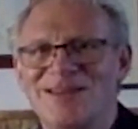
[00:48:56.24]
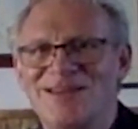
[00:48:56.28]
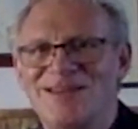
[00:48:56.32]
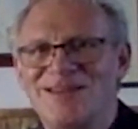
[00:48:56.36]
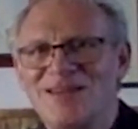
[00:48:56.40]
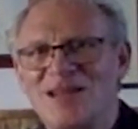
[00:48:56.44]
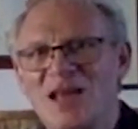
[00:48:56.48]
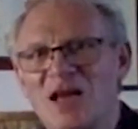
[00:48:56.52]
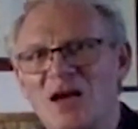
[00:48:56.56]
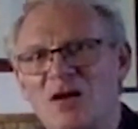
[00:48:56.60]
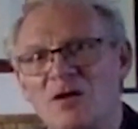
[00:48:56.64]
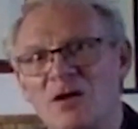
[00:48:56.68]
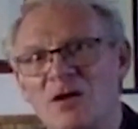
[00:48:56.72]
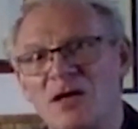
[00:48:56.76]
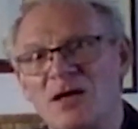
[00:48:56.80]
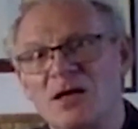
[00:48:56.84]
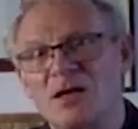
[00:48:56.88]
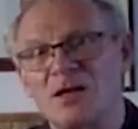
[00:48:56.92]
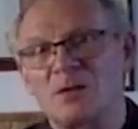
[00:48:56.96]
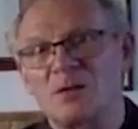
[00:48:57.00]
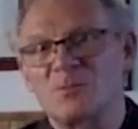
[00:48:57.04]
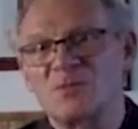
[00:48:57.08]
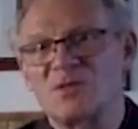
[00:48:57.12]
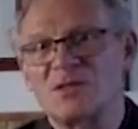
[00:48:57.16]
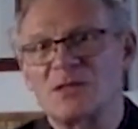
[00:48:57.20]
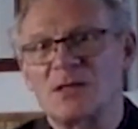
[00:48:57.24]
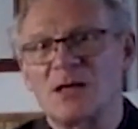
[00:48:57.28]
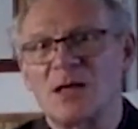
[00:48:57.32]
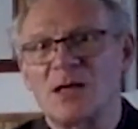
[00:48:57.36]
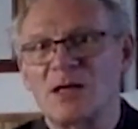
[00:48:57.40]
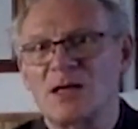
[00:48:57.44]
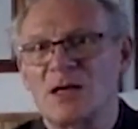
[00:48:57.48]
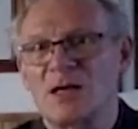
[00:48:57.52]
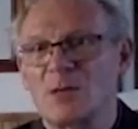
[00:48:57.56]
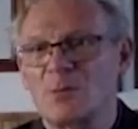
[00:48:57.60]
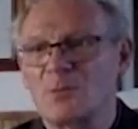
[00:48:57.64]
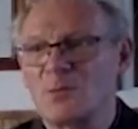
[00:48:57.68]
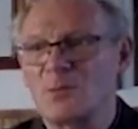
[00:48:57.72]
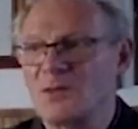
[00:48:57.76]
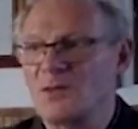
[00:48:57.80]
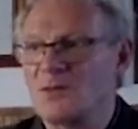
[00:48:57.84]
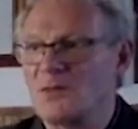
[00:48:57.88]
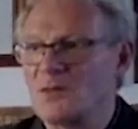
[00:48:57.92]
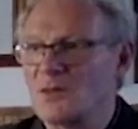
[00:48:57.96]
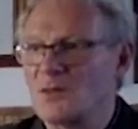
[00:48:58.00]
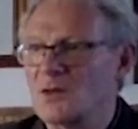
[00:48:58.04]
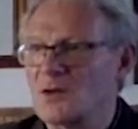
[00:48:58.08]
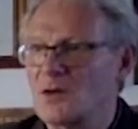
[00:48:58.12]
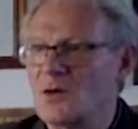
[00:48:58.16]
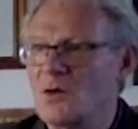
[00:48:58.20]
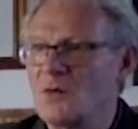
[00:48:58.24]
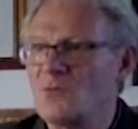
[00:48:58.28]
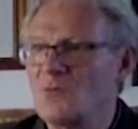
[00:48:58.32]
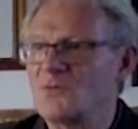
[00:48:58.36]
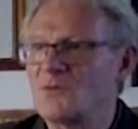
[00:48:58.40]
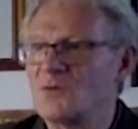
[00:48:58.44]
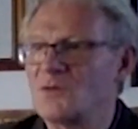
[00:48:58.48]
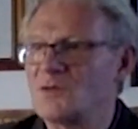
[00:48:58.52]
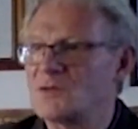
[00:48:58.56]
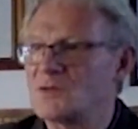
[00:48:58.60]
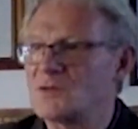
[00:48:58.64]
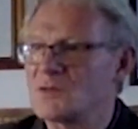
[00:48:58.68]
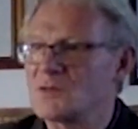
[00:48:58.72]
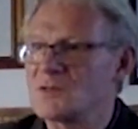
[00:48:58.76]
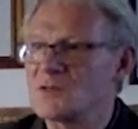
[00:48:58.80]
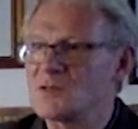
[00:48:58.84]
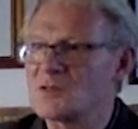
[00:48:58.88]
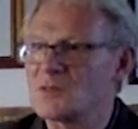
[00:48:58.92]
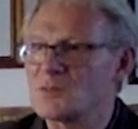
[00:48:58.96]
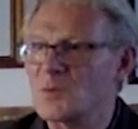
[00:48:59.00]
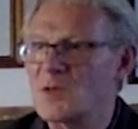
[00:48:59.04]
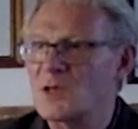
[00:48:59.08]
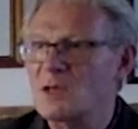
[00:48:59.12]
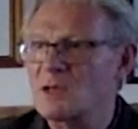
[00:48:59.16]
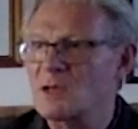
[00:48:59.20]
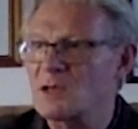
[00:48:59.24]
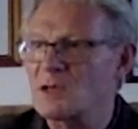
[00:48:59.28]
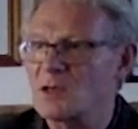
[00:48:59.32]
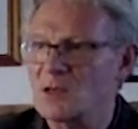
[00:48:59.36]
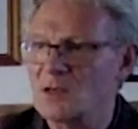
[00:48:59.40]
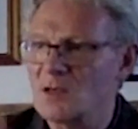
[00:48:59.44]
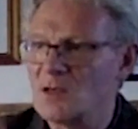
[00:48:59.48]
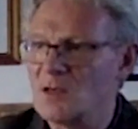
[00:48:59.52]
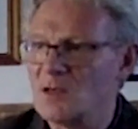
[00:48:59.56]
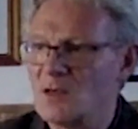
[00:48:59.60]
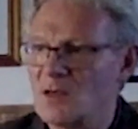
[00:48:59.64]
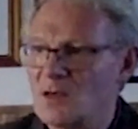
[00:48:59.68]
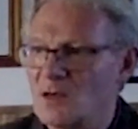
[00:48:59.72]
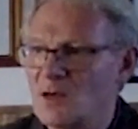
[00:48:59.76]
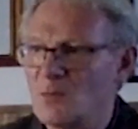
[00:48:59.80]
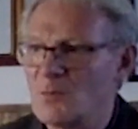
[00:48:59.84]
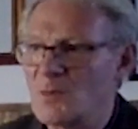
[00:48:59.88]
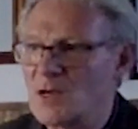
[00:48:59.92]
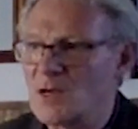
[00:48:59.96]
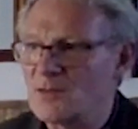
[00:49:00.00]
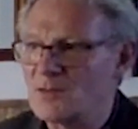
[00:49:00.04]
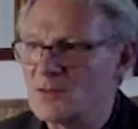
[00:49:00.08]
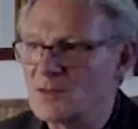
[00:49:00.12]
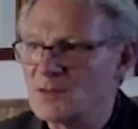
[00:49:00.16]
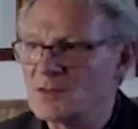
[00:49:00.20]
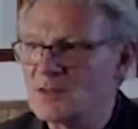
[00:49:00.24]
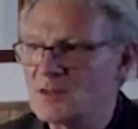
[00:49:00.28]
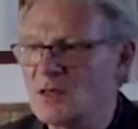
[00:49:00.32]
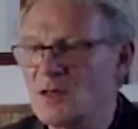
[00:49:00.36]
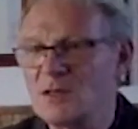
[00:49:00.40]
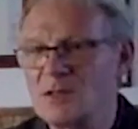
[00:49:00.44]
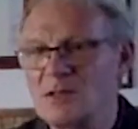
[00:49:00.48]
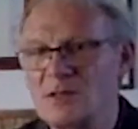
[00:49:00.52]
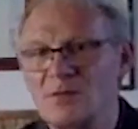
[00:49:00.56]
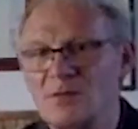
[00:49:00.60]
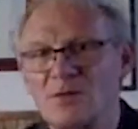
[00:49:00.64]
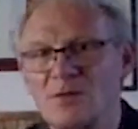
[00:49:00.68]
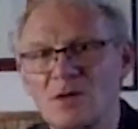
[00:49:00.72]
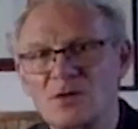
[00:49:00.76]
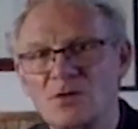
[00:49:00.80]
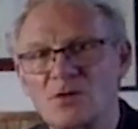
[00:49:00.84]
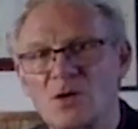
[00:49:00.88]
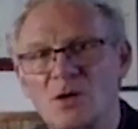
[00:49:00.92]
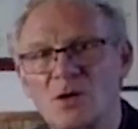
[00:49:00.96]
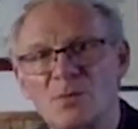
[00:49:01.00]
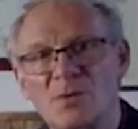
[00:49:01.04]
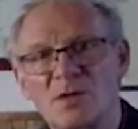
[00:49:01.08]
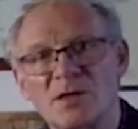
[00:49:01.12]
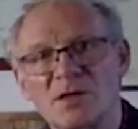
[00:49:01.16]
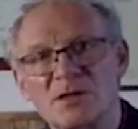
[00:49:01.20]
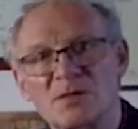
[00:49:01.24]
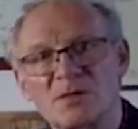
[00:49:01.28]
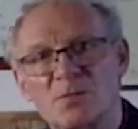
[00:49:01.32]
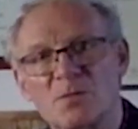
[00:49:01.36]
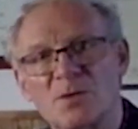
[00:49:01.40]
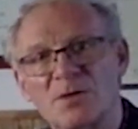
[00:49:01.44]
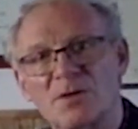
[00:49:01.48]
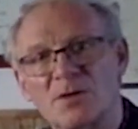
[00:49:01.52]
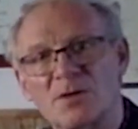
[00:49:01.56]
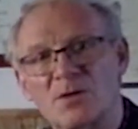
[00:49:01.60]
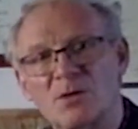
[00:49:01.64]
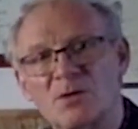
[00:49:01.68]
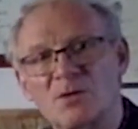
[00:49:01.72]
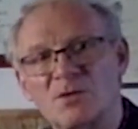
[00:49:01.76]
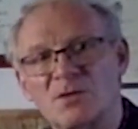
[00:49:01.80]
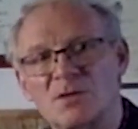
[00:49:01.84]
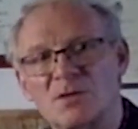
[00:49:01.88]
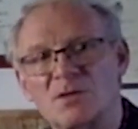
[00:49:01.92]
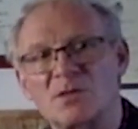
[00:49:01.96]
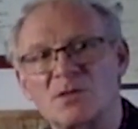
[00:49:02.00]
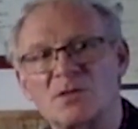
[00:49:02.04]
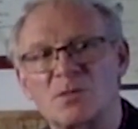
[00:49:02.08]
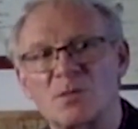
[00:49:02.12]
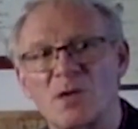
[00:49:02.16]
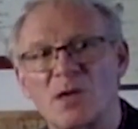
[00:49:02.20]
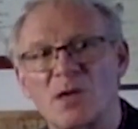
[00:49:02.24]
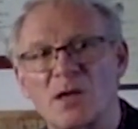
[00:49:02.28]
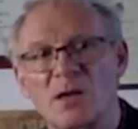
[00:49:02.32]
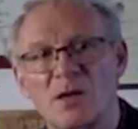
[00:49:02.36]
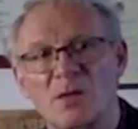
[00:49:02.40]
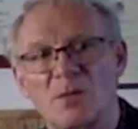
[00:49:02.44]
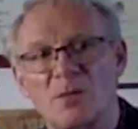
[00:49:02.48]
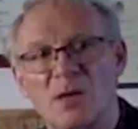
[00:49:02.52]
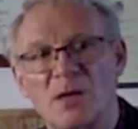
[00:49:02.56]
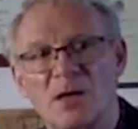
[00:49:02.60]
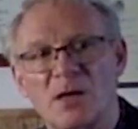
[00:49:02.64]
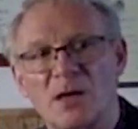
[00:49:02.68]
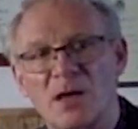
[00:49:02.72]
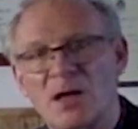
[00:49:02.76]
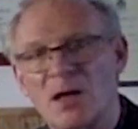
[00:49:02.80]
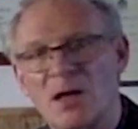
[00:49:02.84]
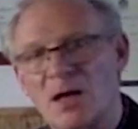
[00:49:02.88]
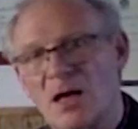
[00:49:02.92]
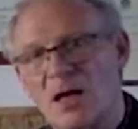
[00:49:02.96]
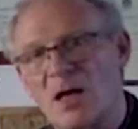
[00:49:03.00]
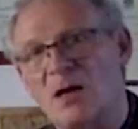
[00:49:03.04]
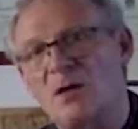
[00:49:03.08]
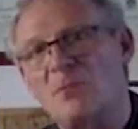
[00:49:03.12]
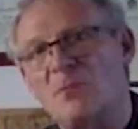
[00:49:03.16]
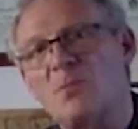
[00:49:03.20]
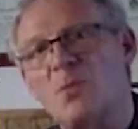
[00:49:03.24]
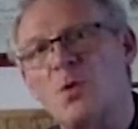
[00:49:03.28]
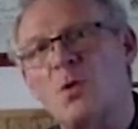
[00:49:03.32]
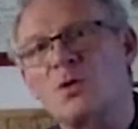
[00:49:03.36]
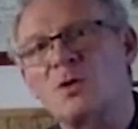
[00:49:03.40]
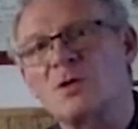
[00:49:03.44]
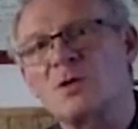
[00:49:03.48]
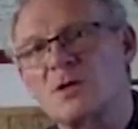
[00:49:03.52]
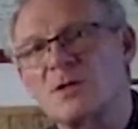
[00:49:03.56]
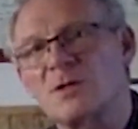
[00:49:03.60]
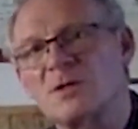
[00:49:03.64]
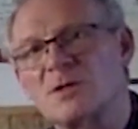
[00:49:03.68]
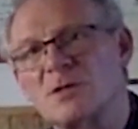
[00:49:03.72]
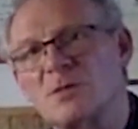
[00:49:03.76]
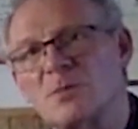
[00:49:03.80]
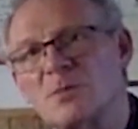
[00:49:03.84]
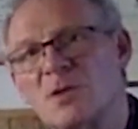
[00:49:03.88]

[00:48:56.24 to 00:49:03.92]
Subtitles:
now I hear them standing up in the conference and speaking about the scientific topics, but they're also speaking about how important it is to